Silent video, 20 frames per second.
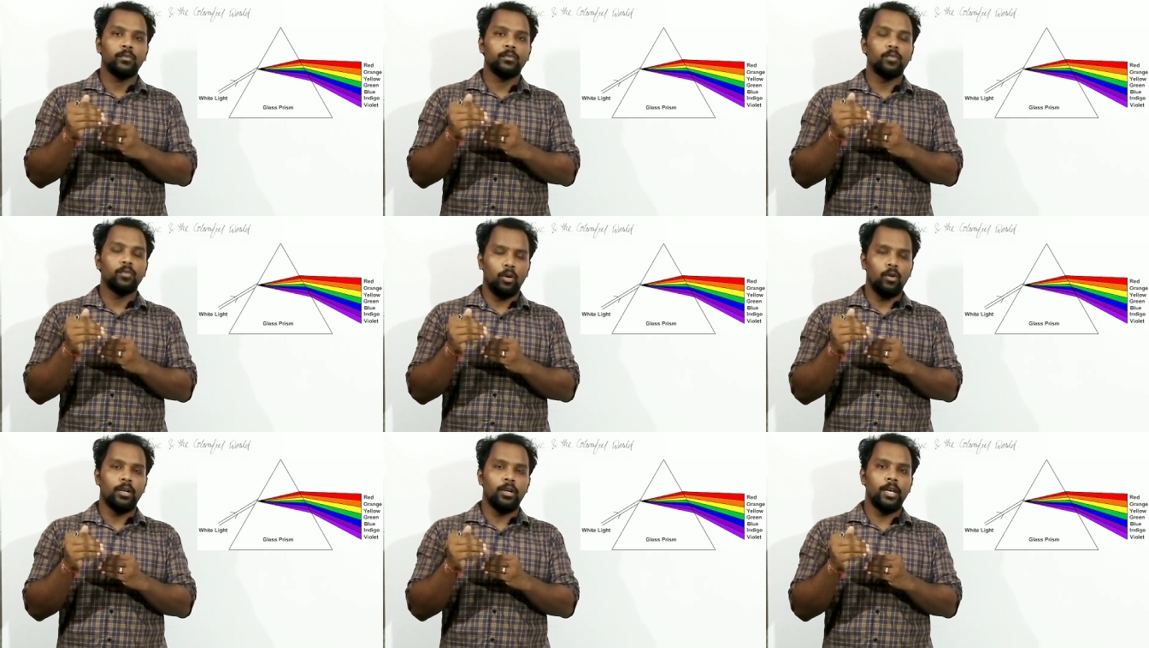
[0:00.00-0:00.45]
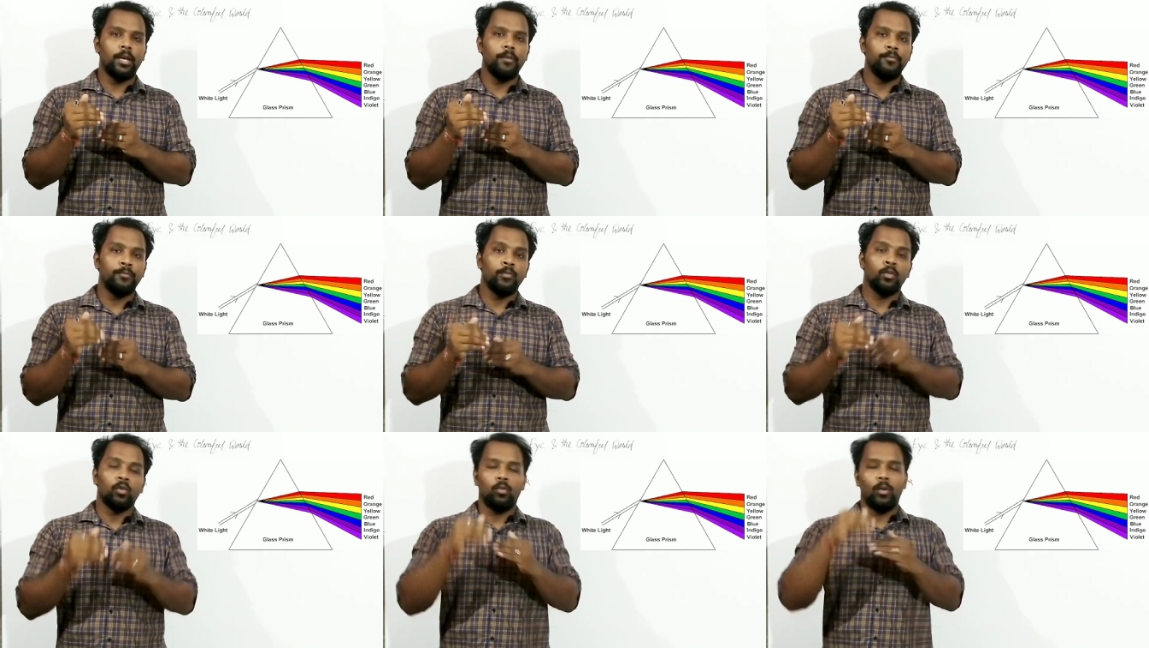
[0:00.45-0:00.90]
Okay,
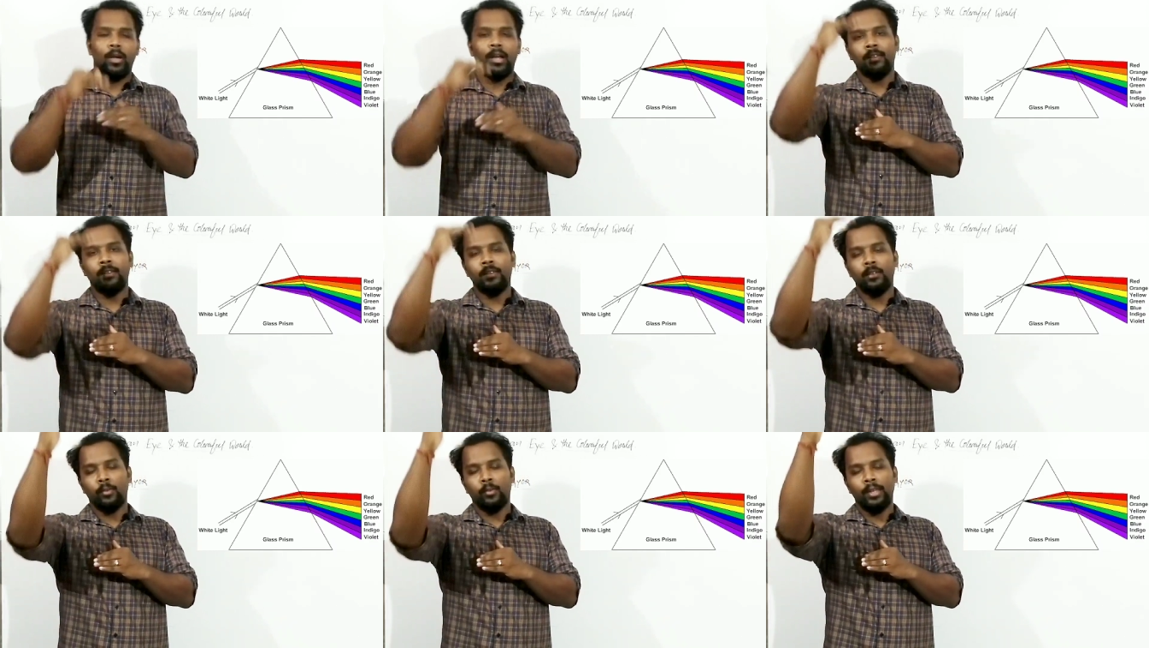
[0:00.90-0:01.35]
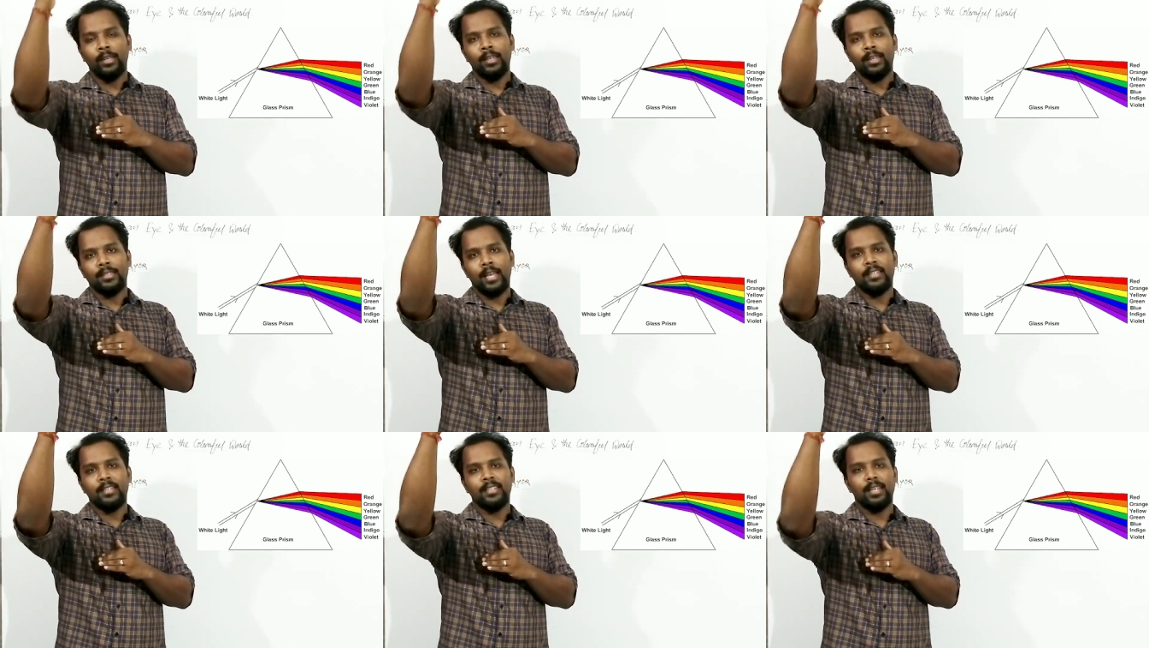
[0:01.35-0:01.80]
when the
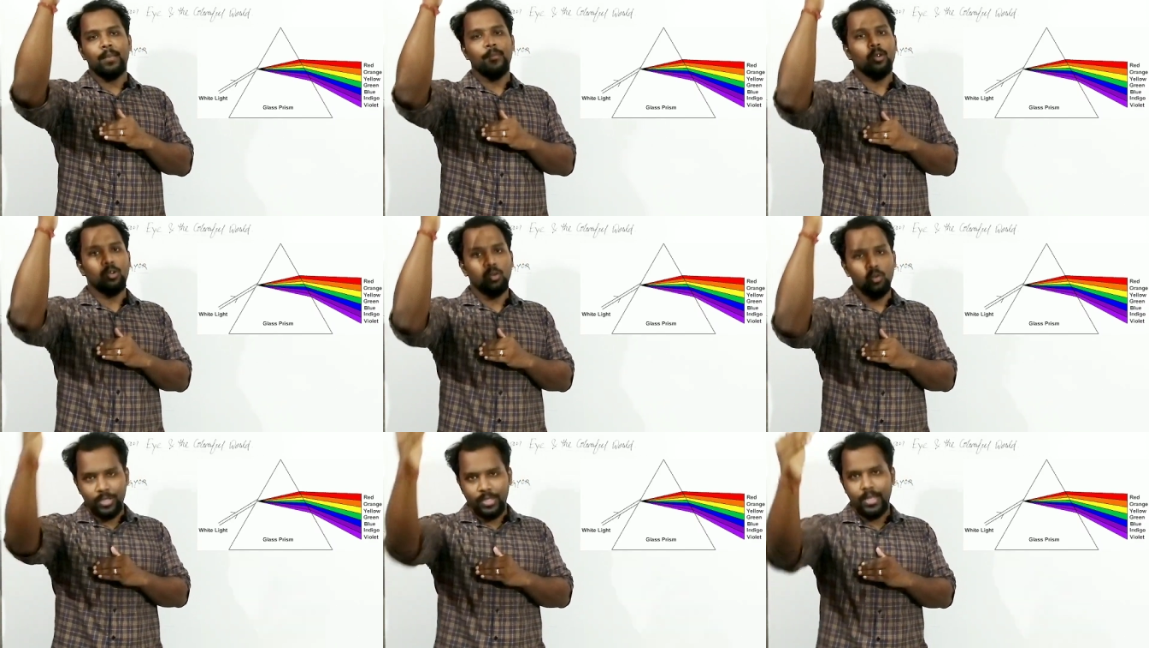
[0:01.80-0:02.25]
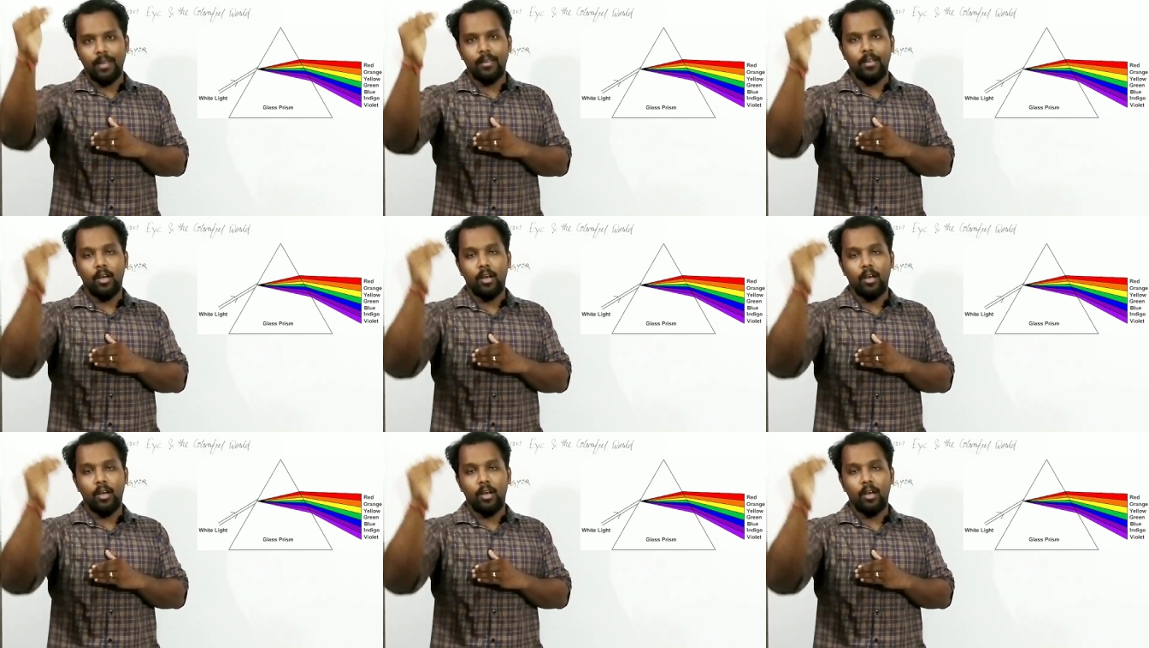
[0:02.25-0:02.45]
sun is about to set,